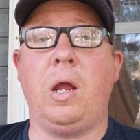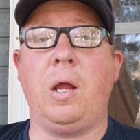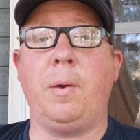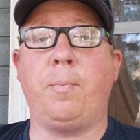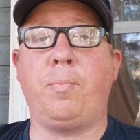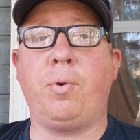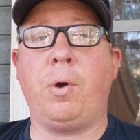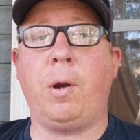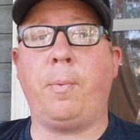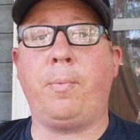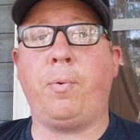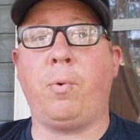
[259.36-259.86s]
In
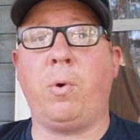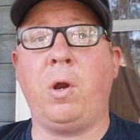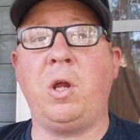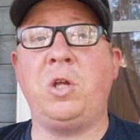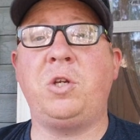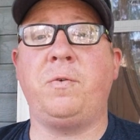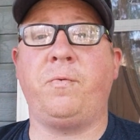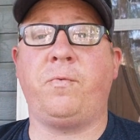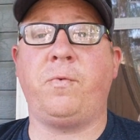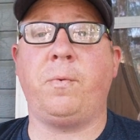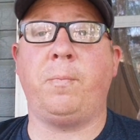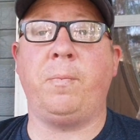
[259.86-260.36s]

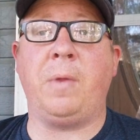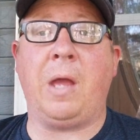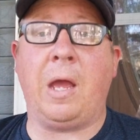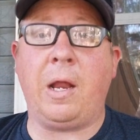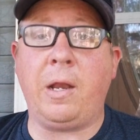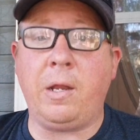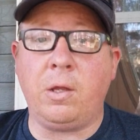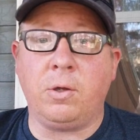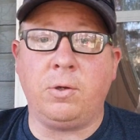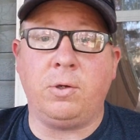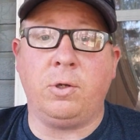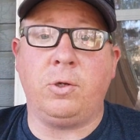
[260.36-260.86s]
preparation from
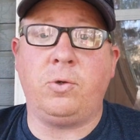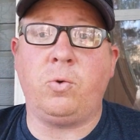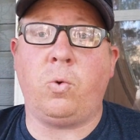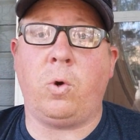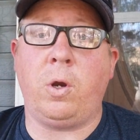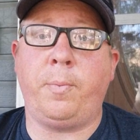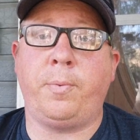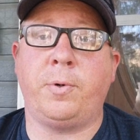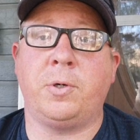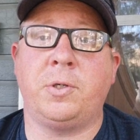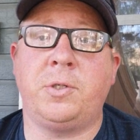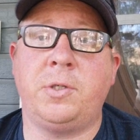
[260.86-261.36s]
that, he'll do
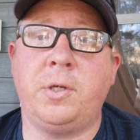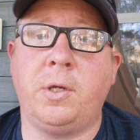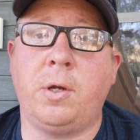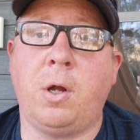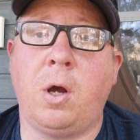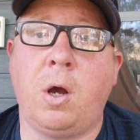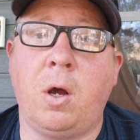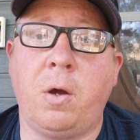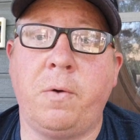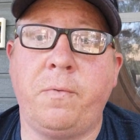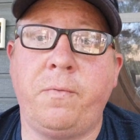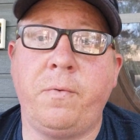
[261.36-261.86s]
20%
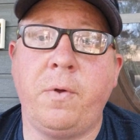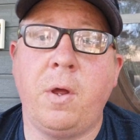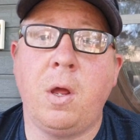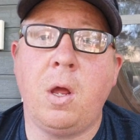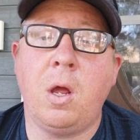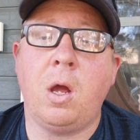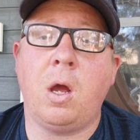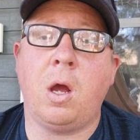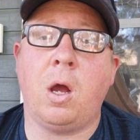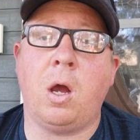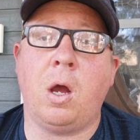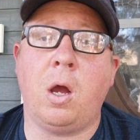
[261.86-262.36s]
off,
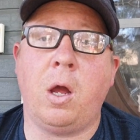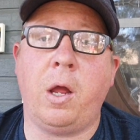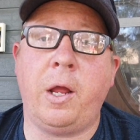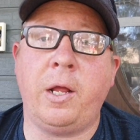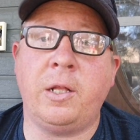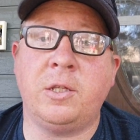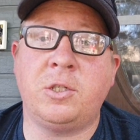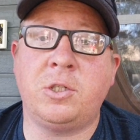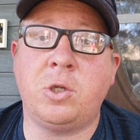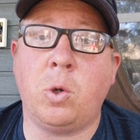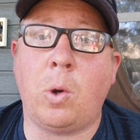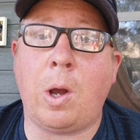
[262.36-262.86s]

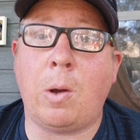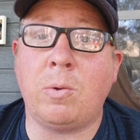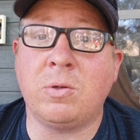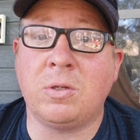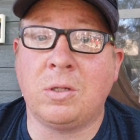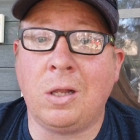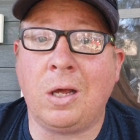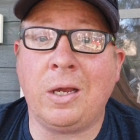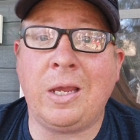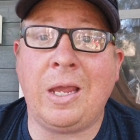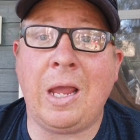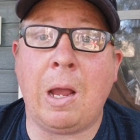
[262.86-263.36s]
and so I
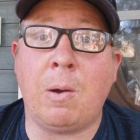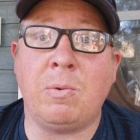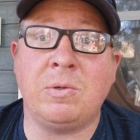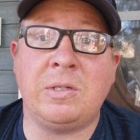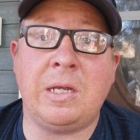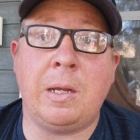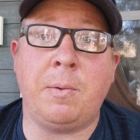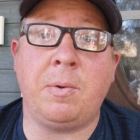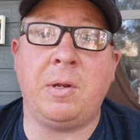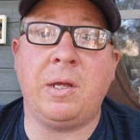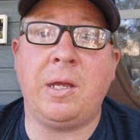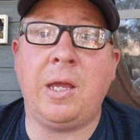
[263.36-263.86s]
was lucky. I was
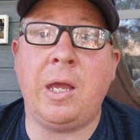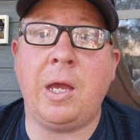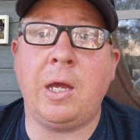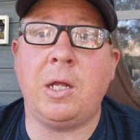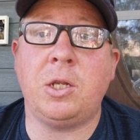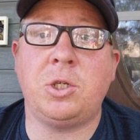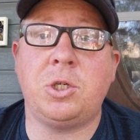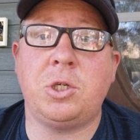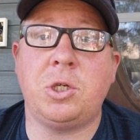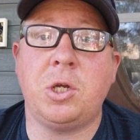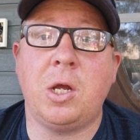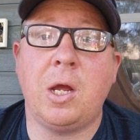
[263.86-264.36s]
able to
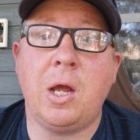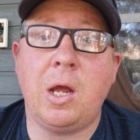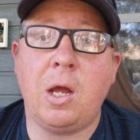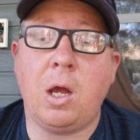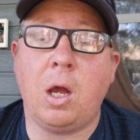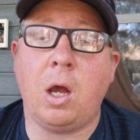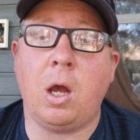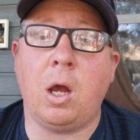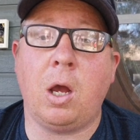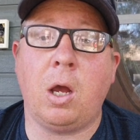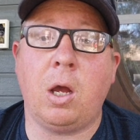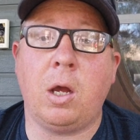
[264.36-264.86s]
catch
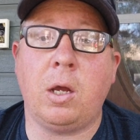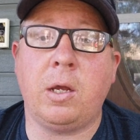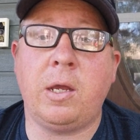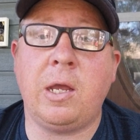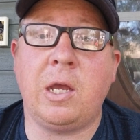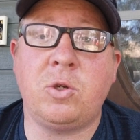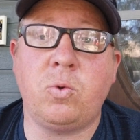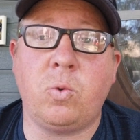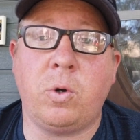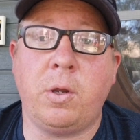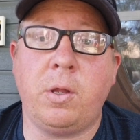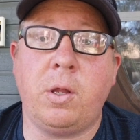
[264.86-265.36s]

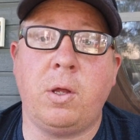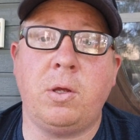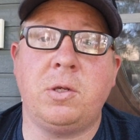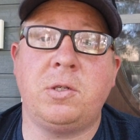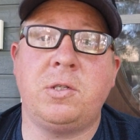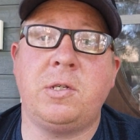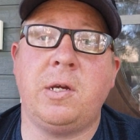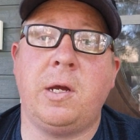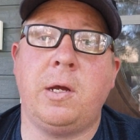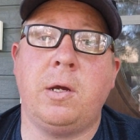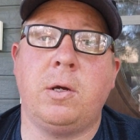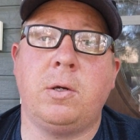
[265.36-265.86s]
one of those
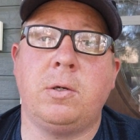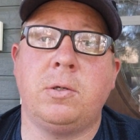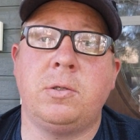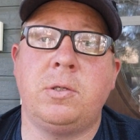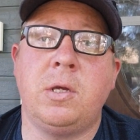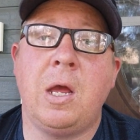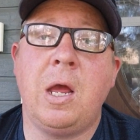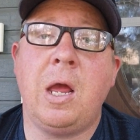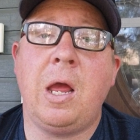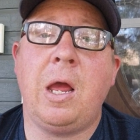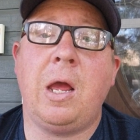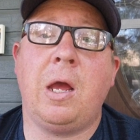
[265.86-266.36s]
sales
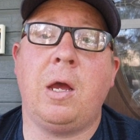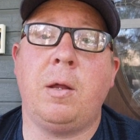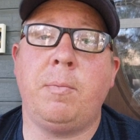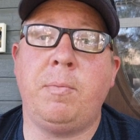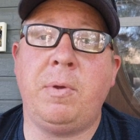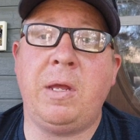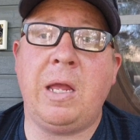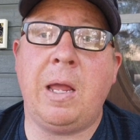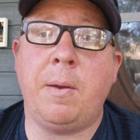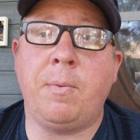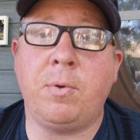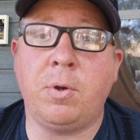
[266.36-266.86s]
and
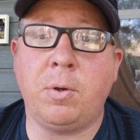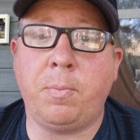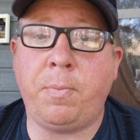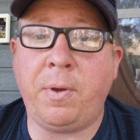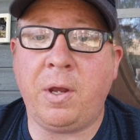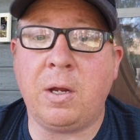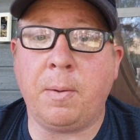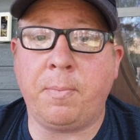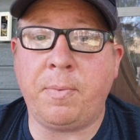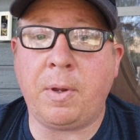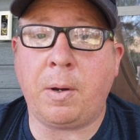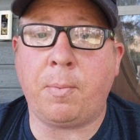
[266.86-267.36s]
be able to
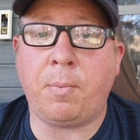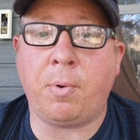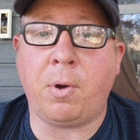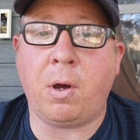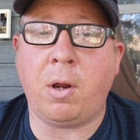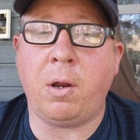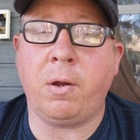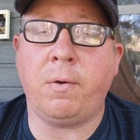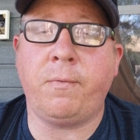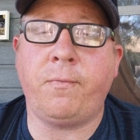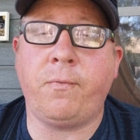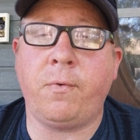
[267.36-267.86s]
pick up that
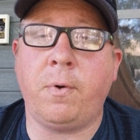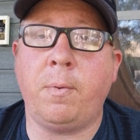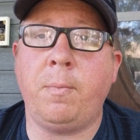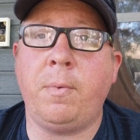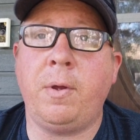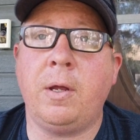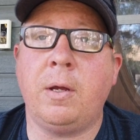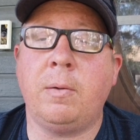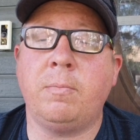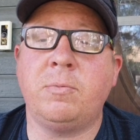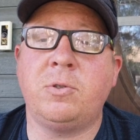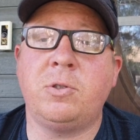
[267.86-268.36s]
product from
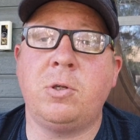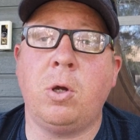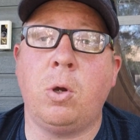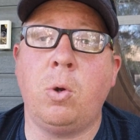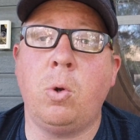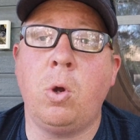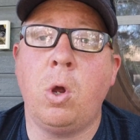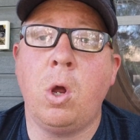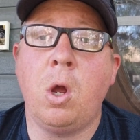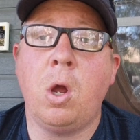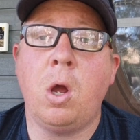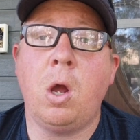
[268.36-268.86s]
him.
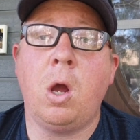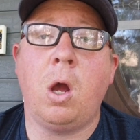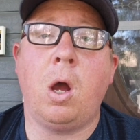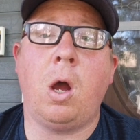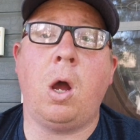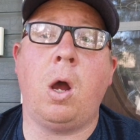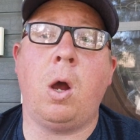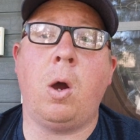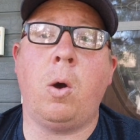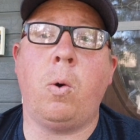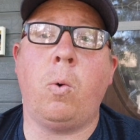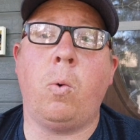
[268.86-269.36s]
So
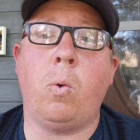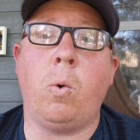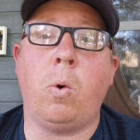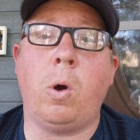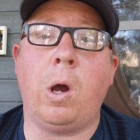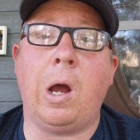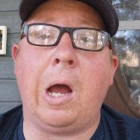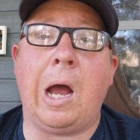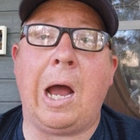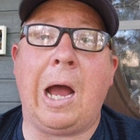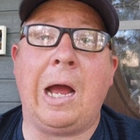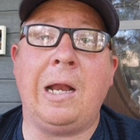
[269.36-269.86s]

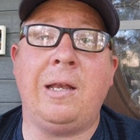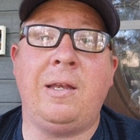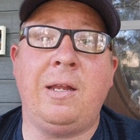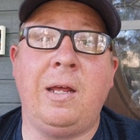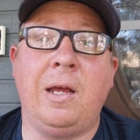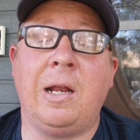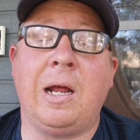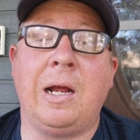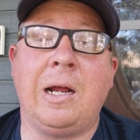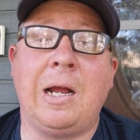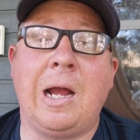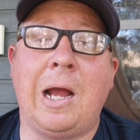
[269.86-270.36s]
I
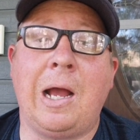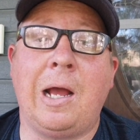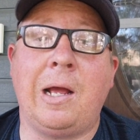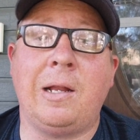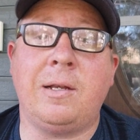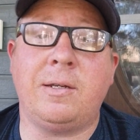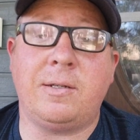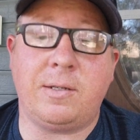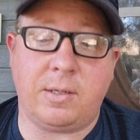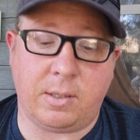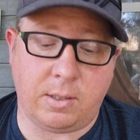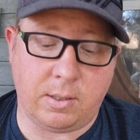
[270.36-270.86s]
did. I
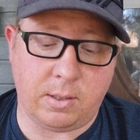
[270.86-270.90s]
got